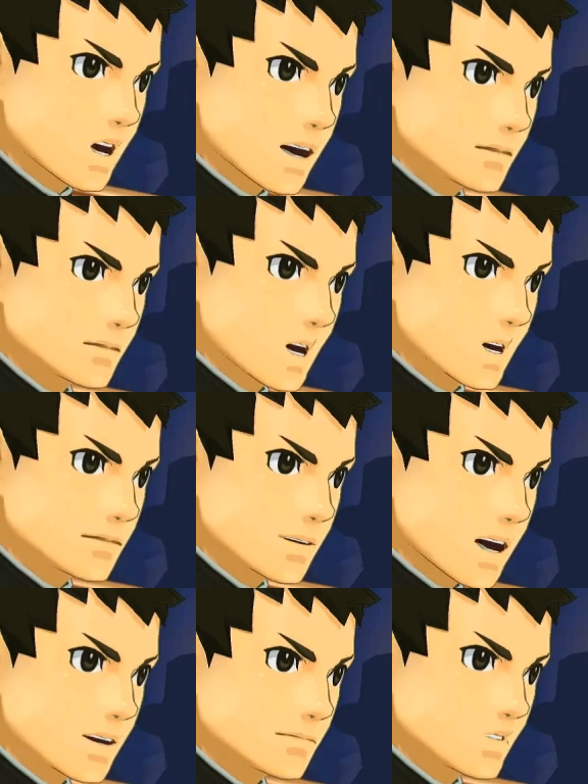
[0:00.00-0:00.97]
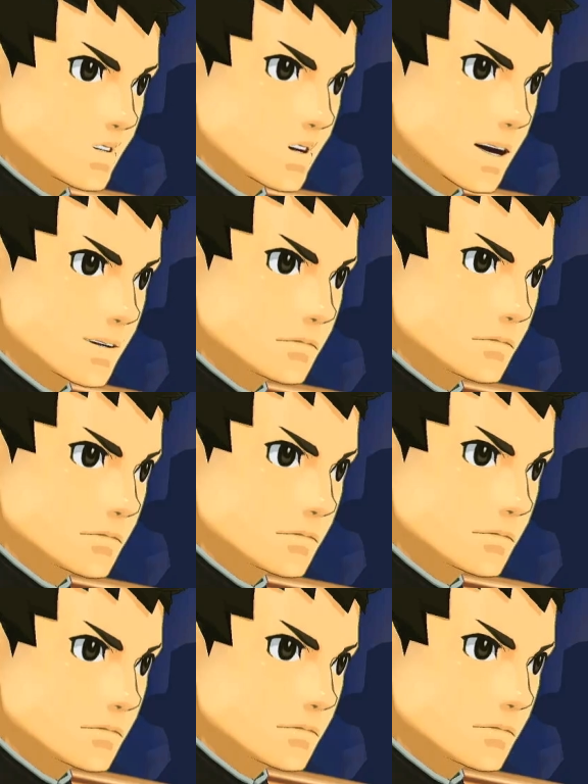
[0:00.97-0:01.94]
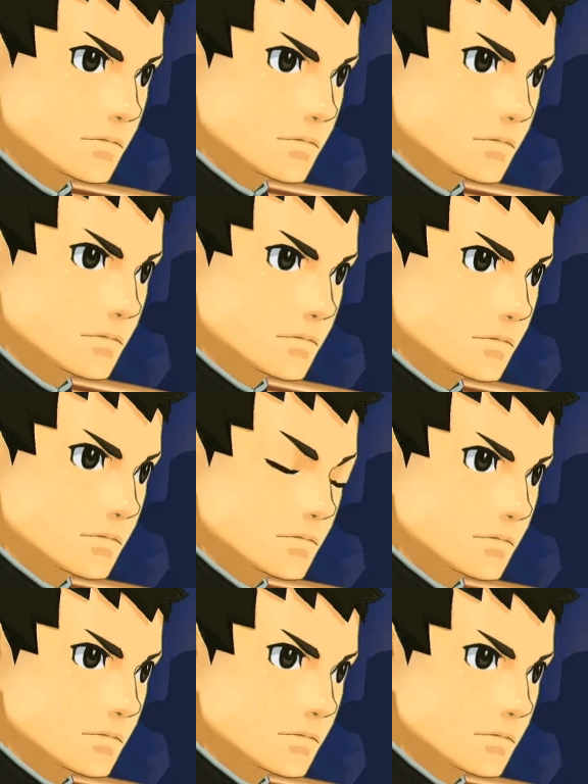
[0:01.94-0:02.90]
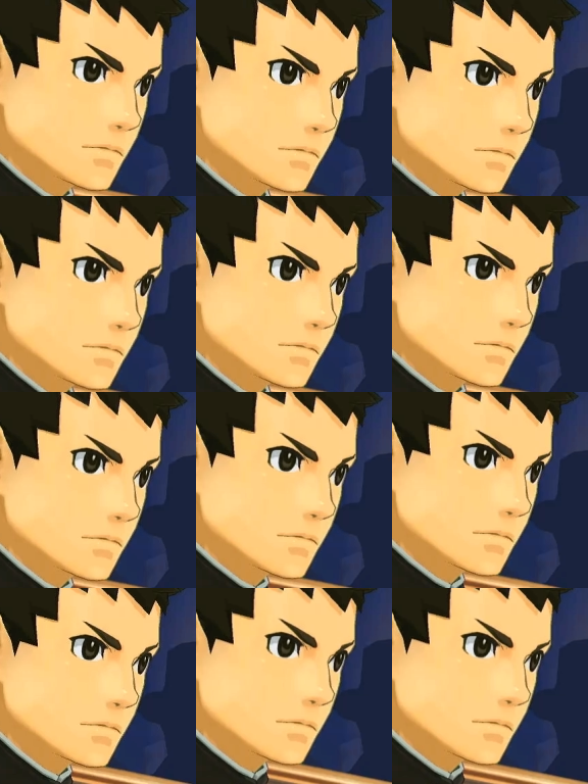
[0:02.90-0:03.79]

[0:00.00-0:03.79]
And it was on in the house described that you confined Inspector Gregson, was it?